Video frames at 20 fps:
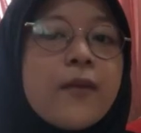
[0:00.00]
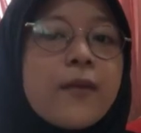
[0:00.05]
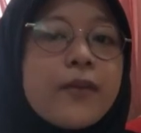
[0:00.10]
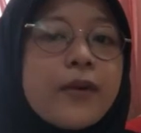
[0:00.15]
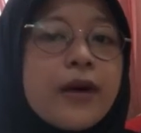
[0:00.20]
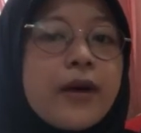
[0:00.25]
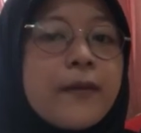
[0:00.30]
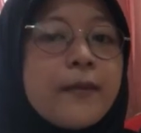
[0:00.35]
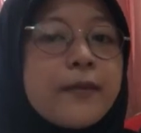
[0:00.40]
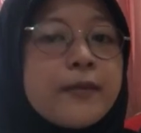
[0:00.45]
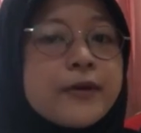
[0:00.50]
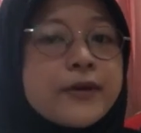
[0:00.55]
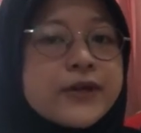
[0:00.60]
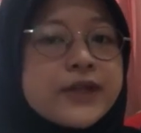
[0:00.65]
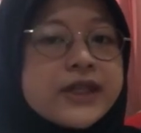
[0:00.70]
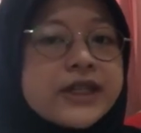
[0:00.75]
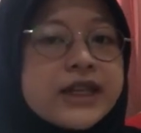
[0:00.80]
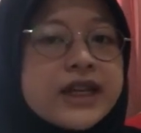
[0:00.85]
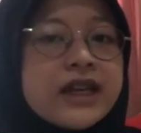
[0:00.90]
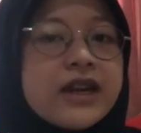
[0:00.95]

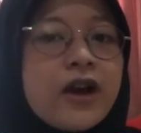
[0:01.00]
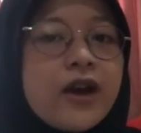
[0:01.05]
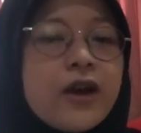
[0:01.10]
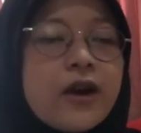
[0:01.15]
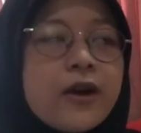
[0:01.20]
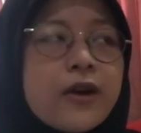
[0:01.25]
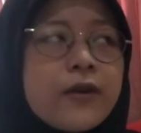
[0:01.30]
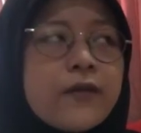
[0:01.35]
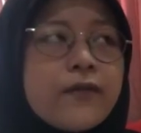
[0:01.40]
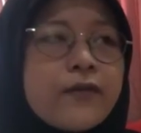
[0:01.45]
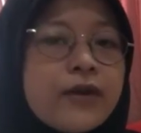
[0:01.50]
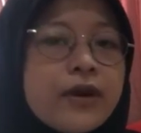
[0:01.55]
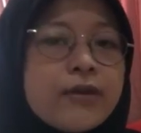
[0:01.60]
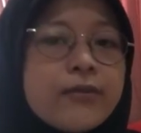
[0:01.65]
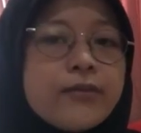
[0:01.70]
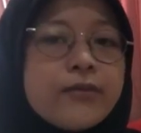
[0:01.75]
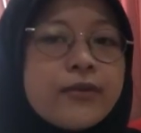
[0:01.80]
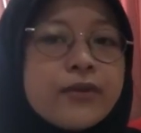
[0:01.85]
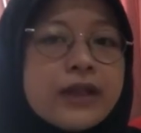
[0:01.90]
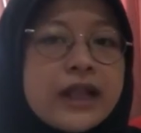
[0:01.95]
proposition, or
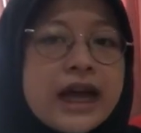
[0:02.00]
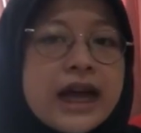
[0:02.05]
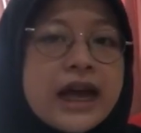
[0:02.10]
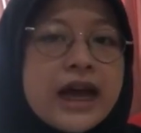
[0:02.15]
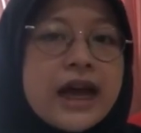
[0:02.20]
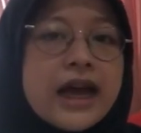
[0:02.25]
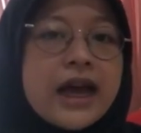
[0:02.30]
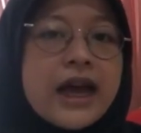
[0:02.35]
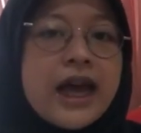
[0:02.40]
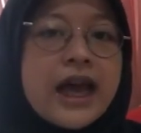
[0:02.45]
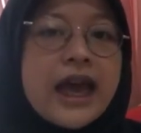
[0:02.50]
formula,